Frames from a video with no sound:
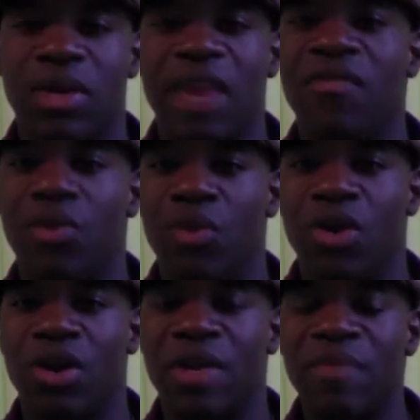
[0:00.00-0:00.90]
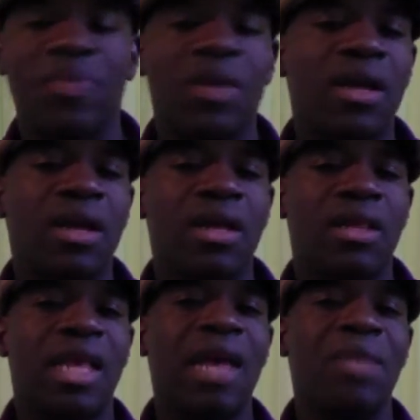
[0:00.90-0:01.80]
every word.
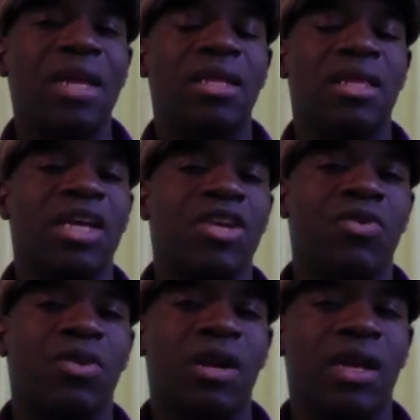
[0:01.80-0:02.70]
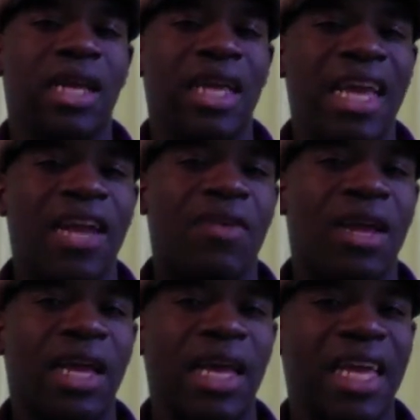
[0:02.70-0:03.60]
That means that you're
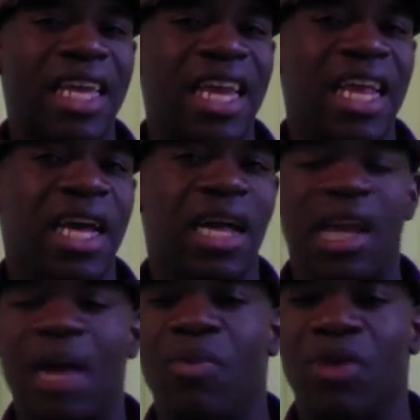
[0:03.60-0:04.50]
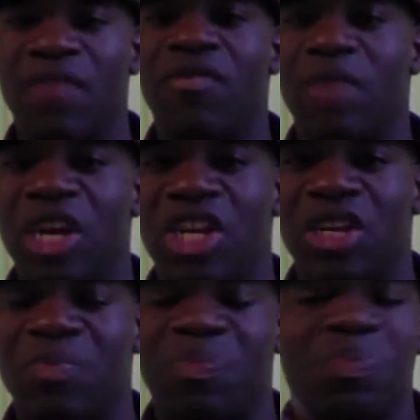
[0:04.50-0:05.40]
hearing and getting a lot more information.
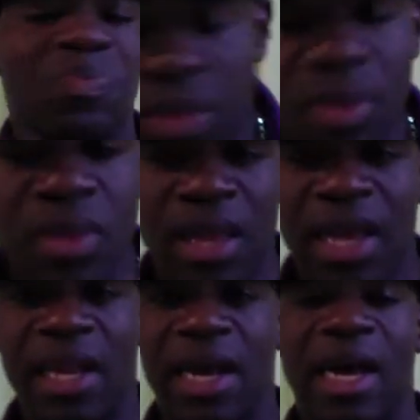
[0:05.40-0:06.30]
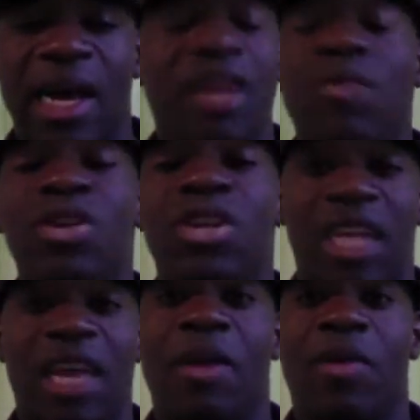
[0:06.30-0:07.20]
And I don't want you to take
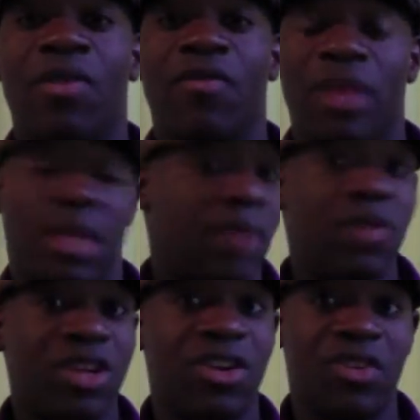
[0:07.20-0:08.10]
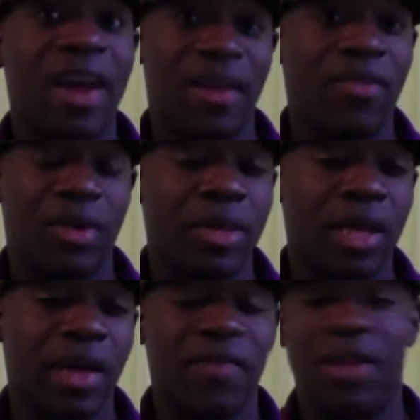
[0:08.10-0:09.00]
my word for this. I want you to try it for
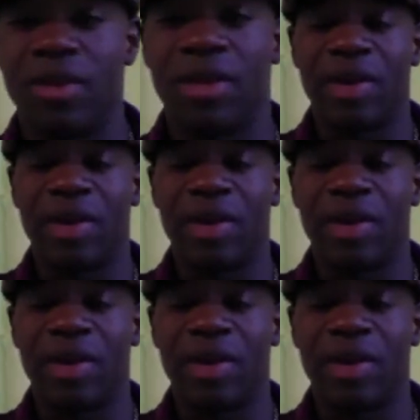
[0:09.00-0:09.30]
yourself, and you'll see what I'm